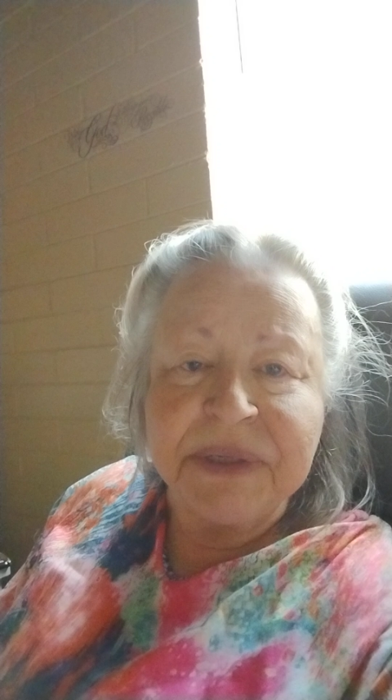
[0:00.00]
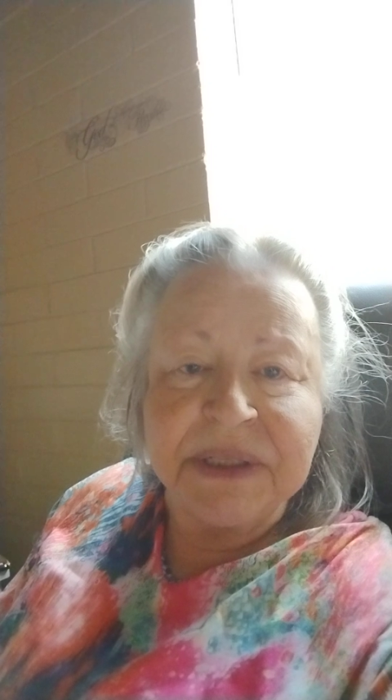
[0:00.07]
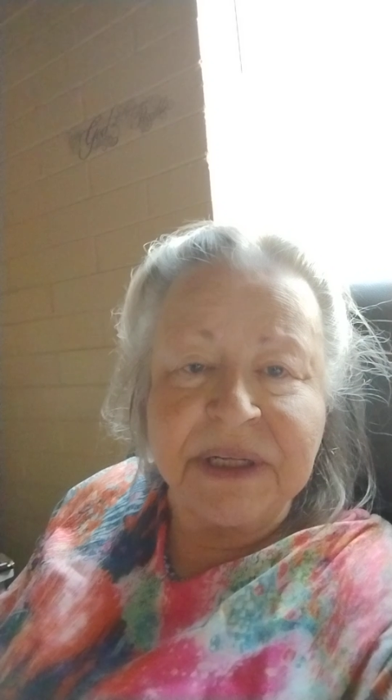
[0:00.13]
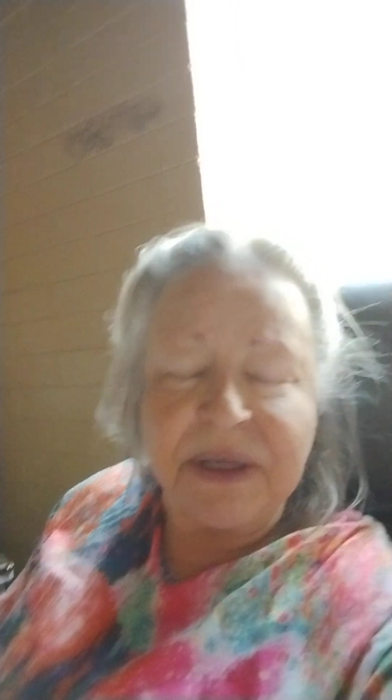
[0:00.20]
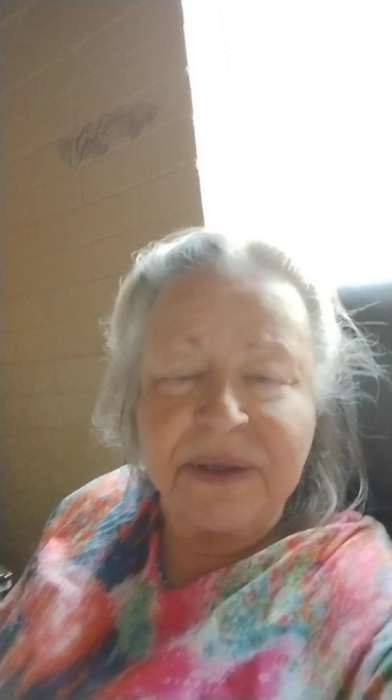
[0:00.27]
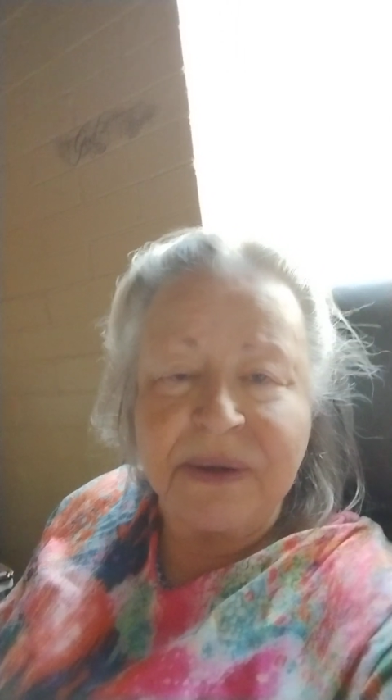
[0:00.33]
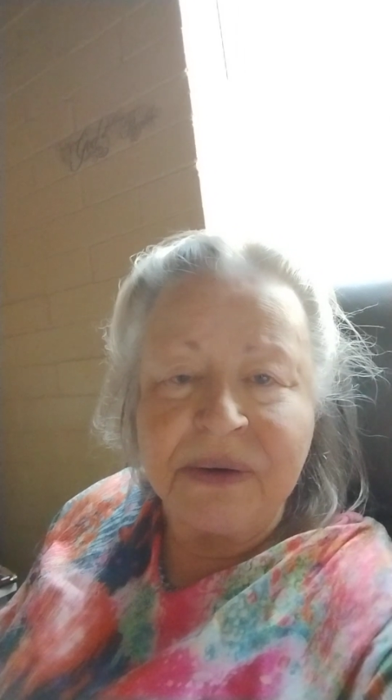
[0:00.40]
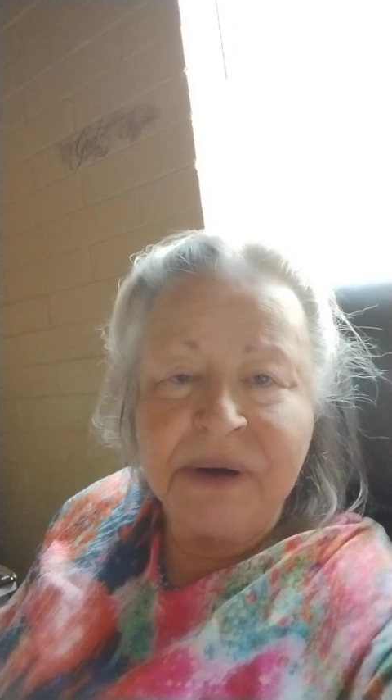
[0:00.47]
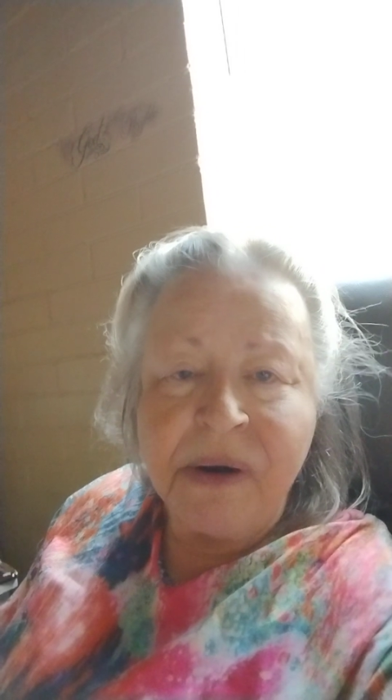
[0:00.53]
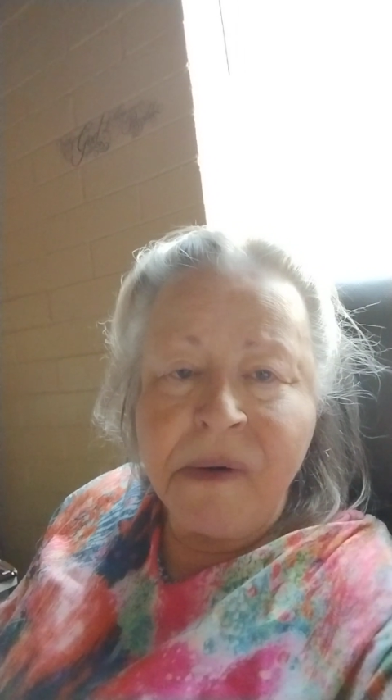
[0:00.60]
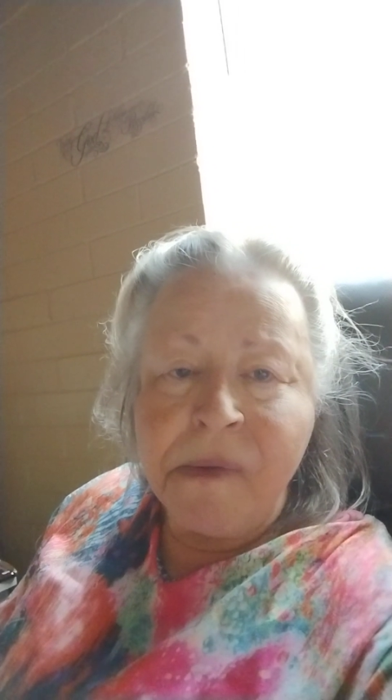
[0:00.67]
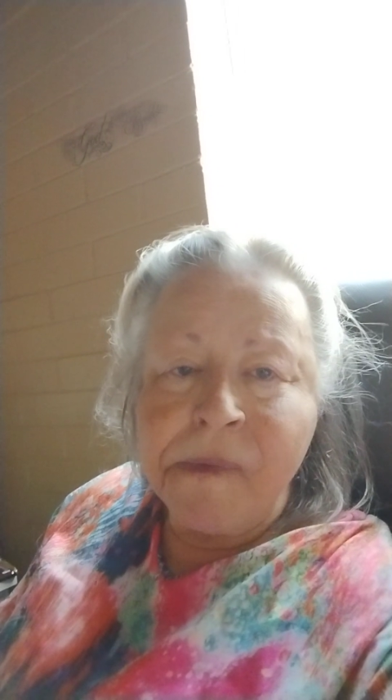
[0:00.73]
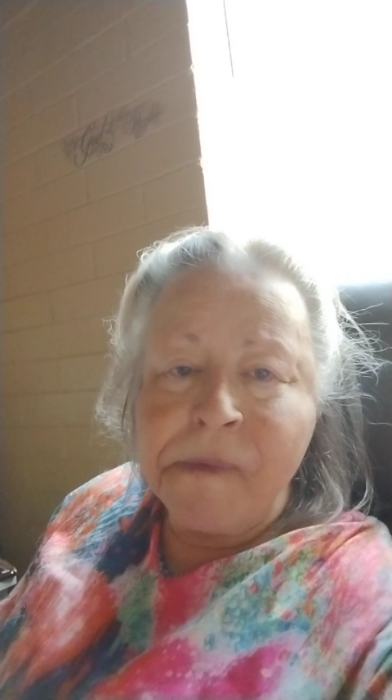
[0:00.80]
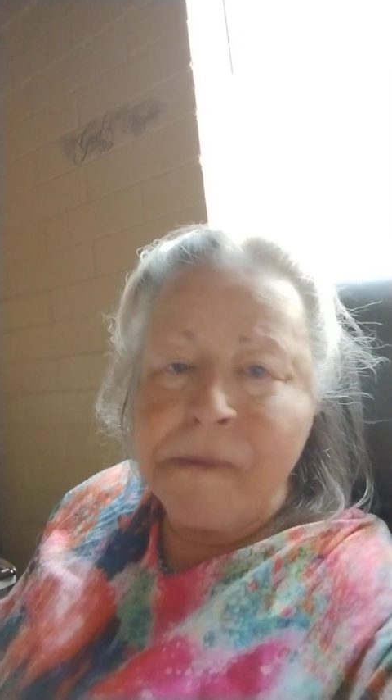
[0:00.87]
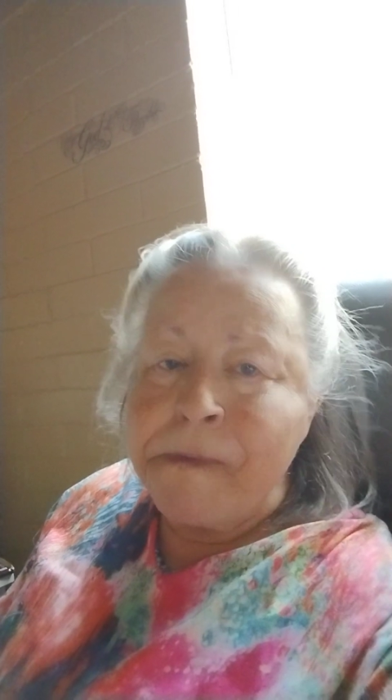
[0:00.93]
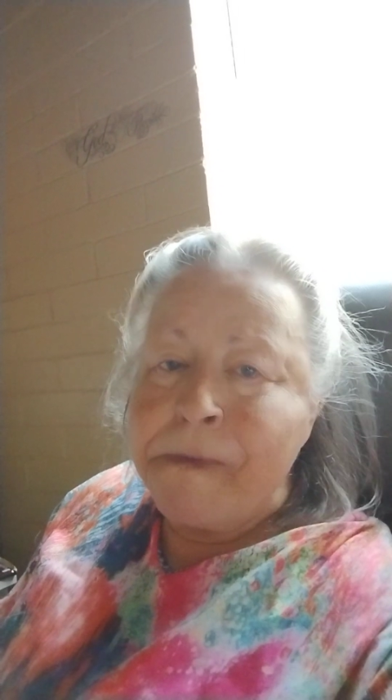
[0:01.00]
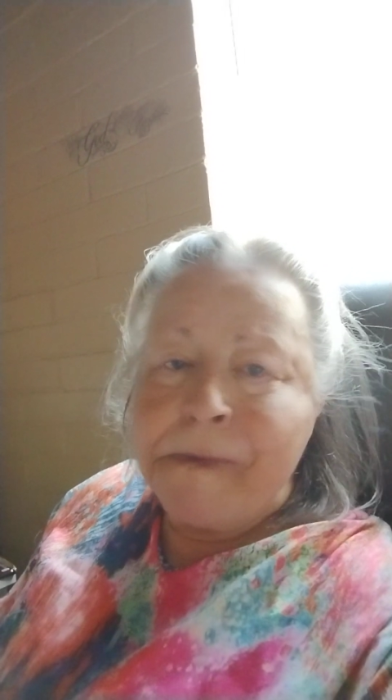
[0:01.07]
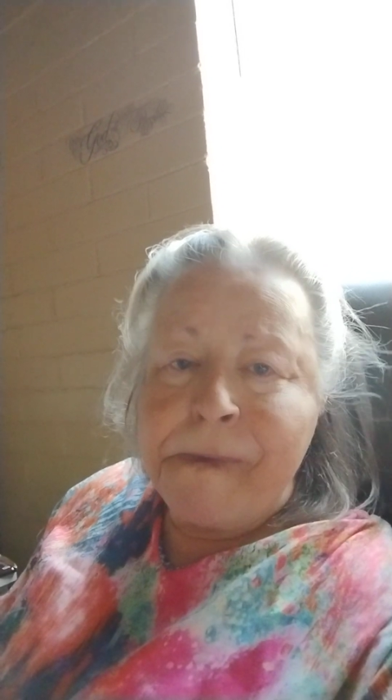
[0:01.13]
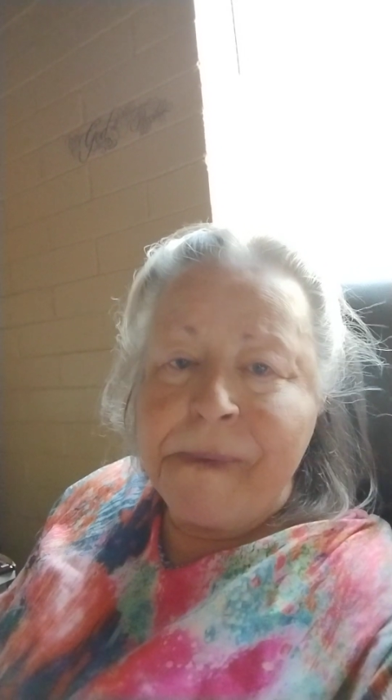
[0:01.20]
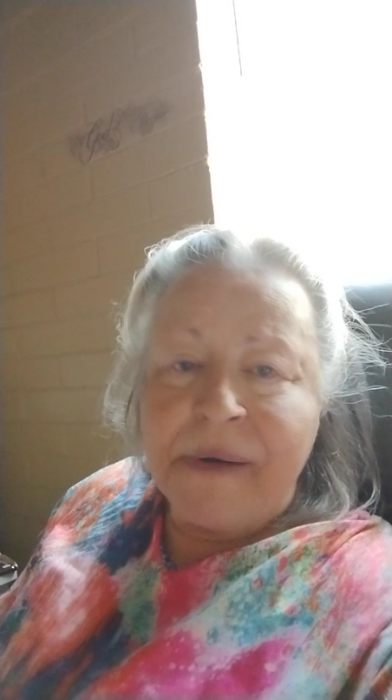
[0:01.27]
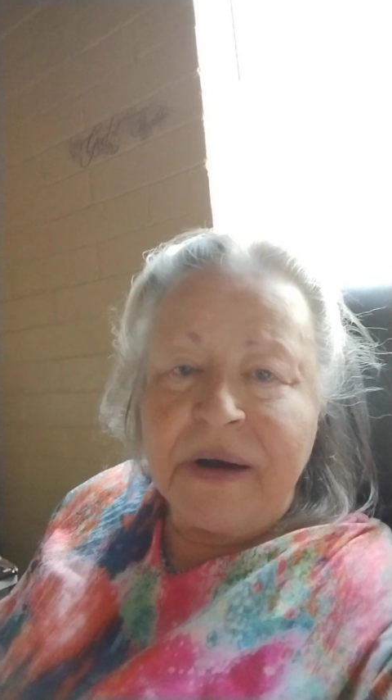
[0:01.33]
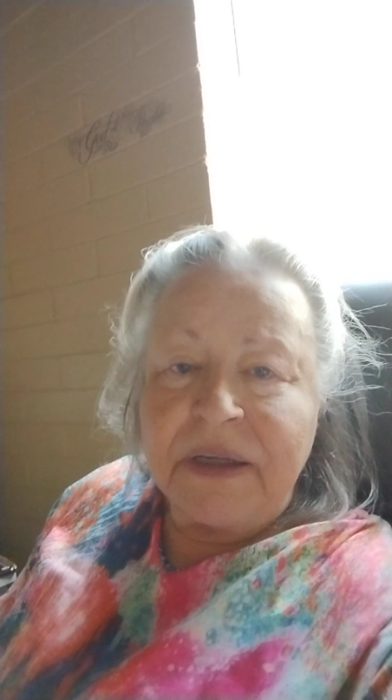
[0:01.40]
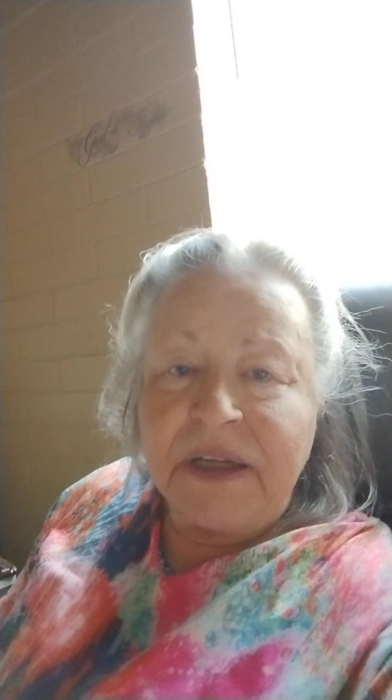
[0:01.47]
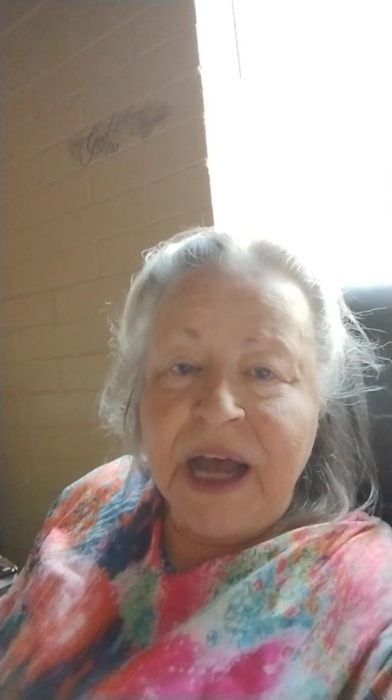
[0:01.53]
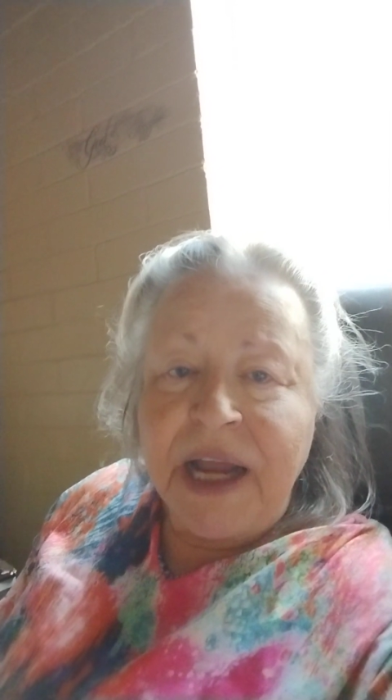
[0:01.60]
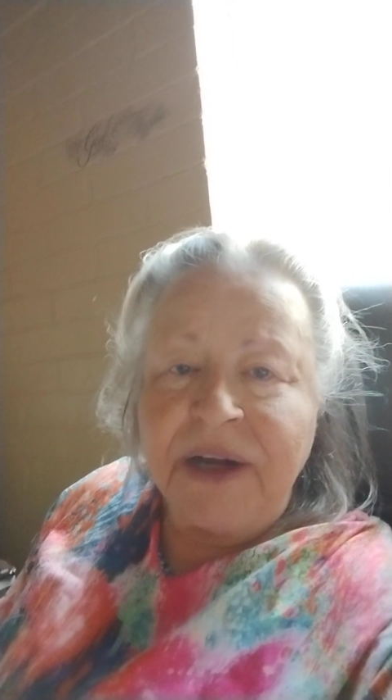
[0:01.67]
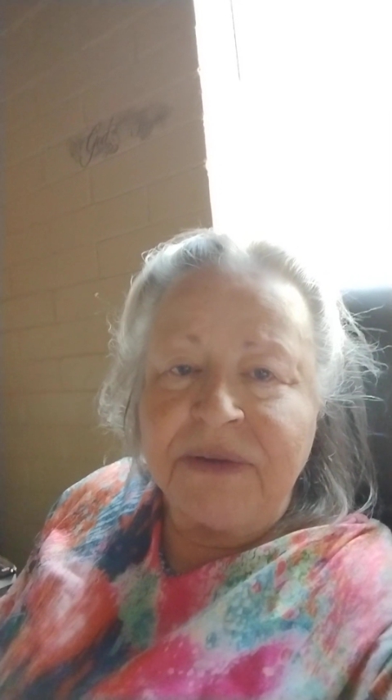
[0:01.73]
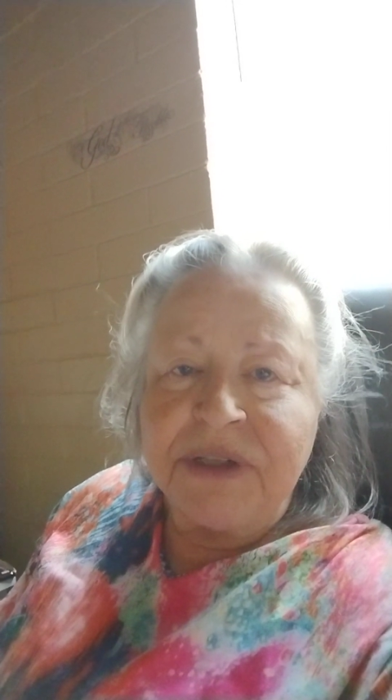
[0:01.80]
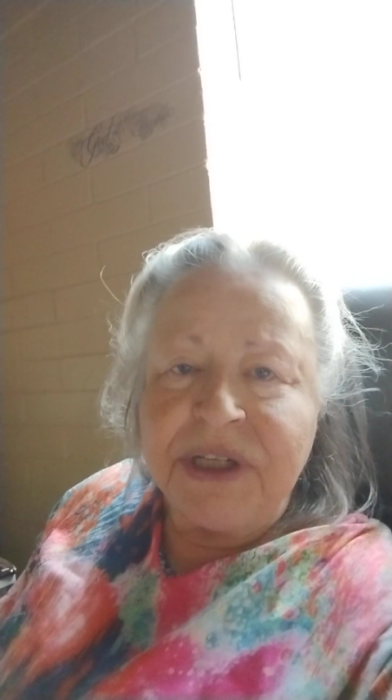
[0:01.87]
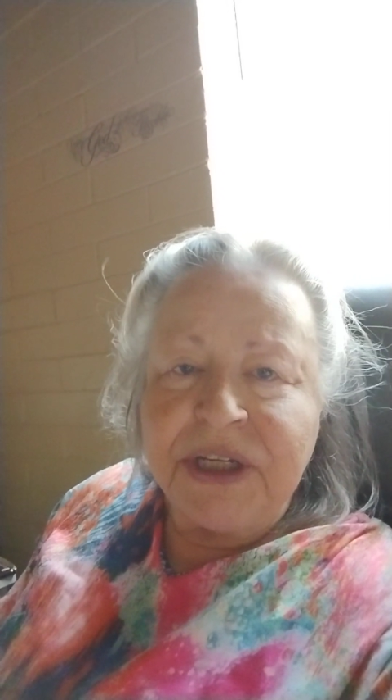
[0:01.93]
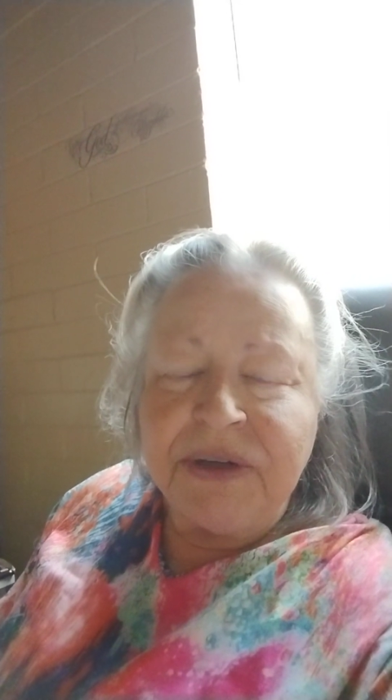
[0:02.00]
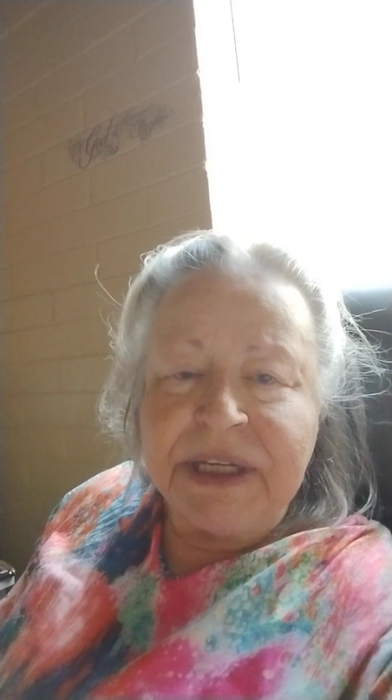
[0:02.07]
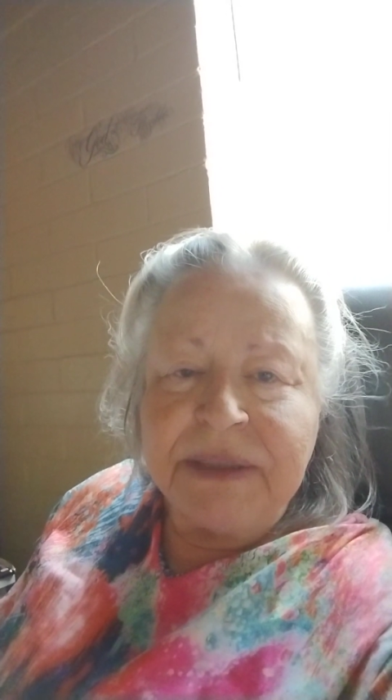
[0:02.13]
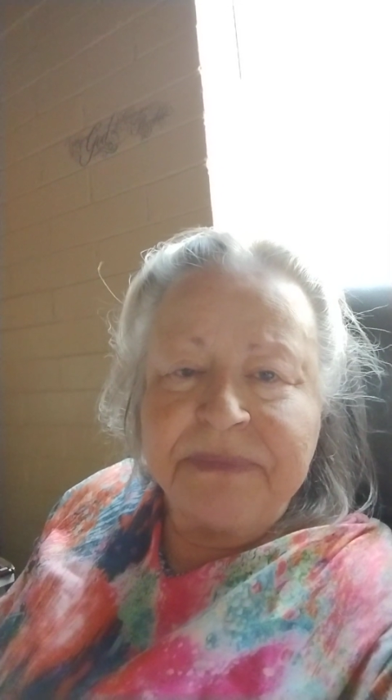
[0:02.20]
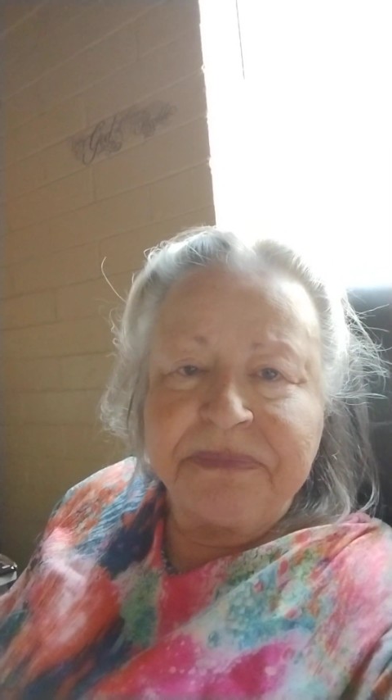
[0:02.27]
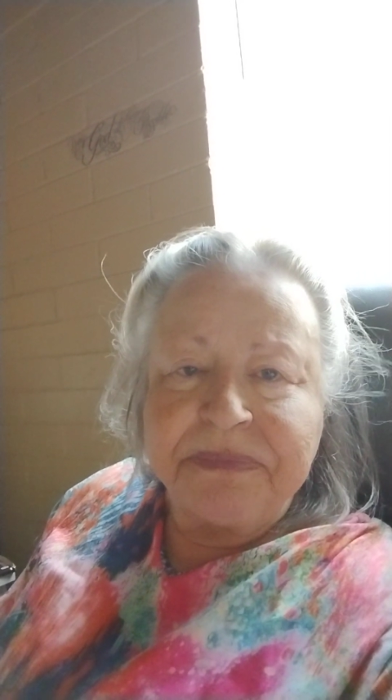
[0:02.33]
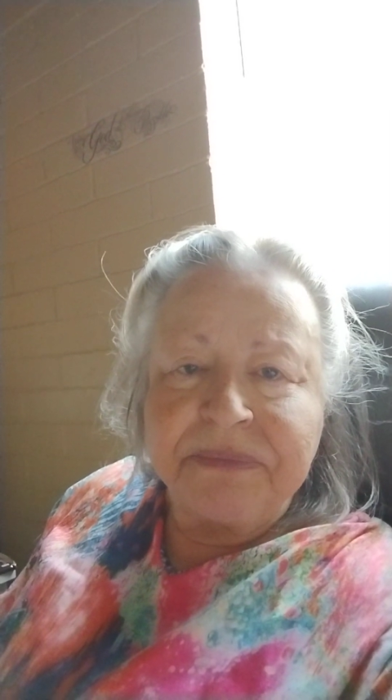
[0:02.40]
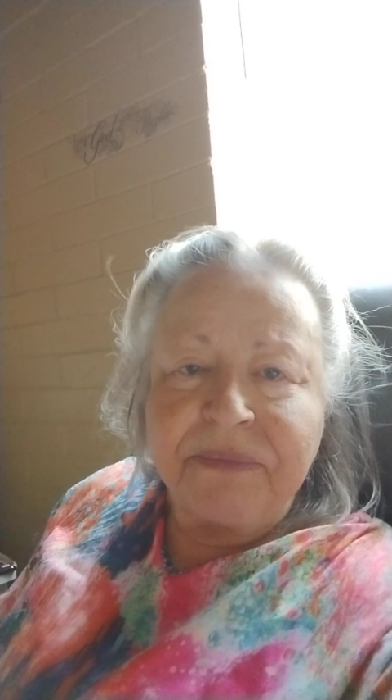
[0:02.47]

so I don't do it.